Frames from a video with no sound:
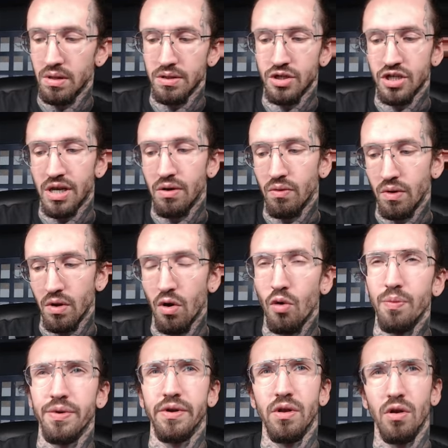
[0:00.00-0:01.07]
in general
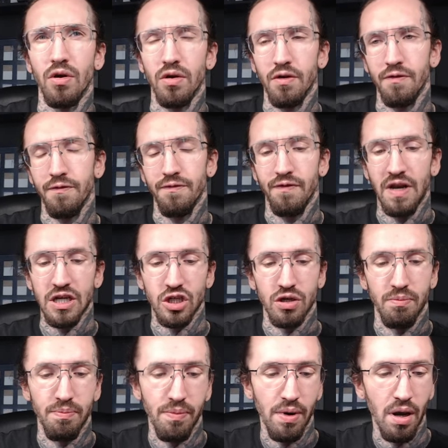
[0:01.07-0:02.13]
open a lot of Flesh
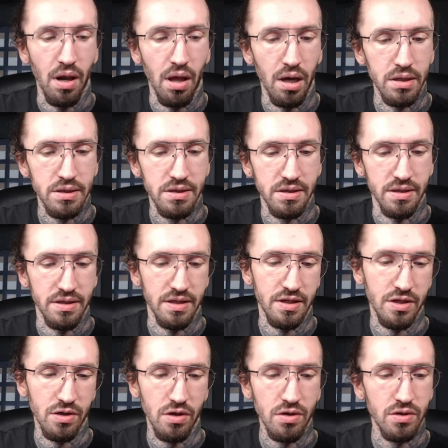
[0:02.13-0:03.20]
and Blood since
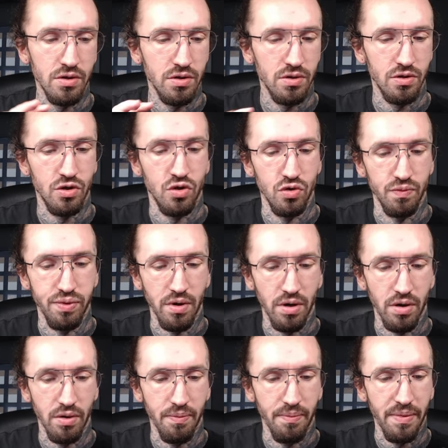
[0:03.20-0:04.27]
it's not
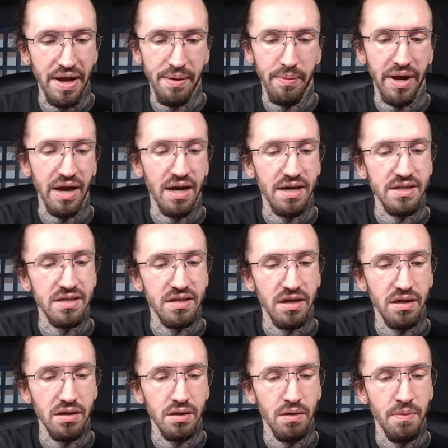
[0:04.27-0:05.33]
super my art
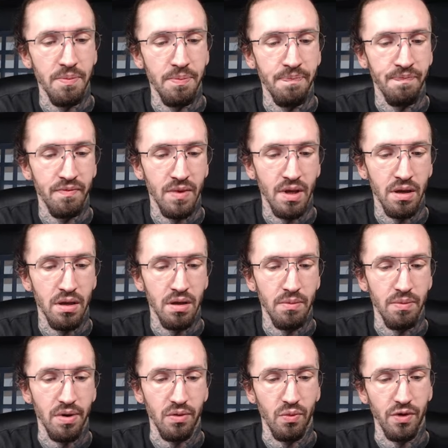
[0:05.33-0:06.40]
style.
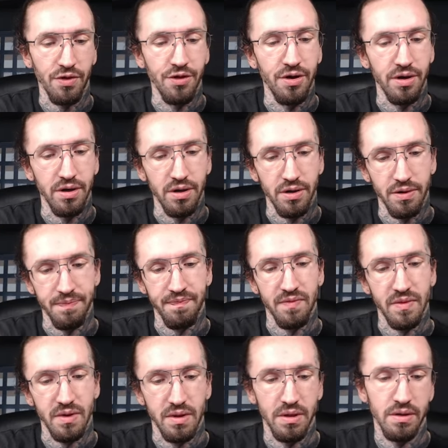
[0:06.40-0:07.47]
But with the
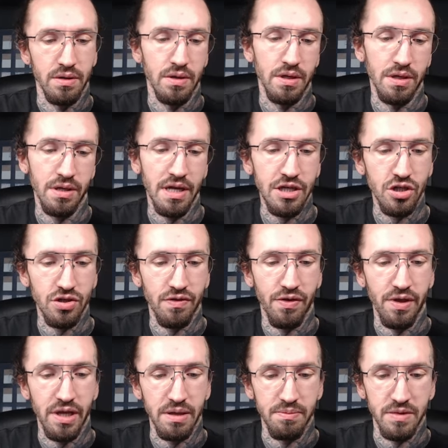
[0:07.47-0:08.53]

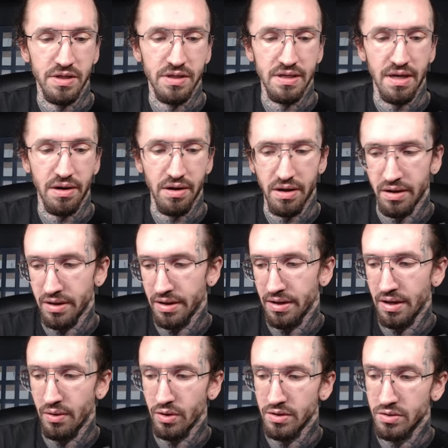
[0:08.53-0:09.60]
Asian-themed set, I
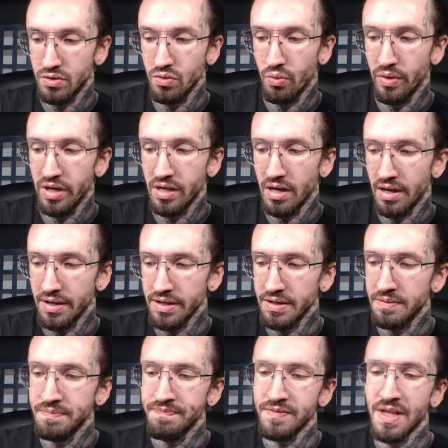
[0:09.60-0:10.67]
do really like.
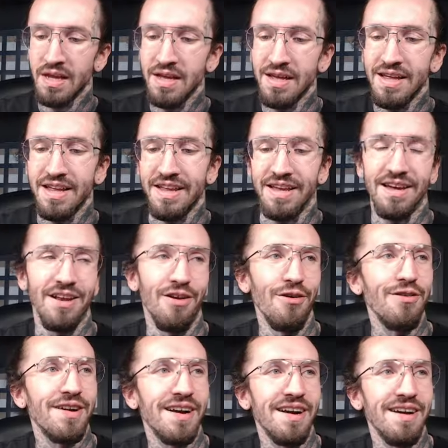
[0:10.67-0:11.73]
Yeah,
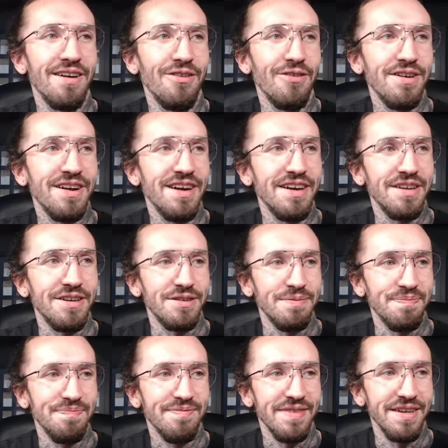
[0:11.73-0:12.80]
Lokana.
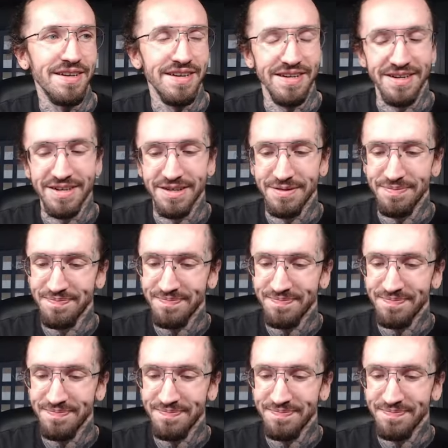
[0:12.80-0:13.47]
I